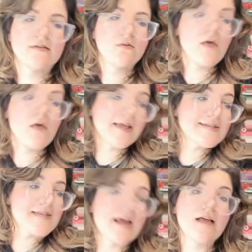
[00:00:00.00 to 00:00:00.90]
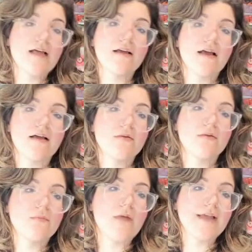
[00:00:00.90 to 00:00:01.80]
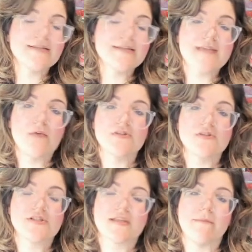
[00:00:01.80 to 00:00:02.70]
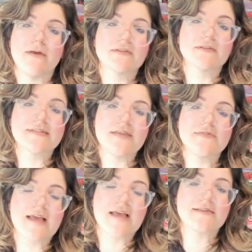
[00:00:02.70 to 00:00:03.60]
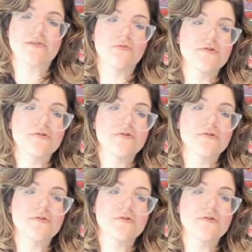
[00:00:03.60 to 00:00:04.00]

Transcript: Well, I guess that one's just gonna melt because I used acetone,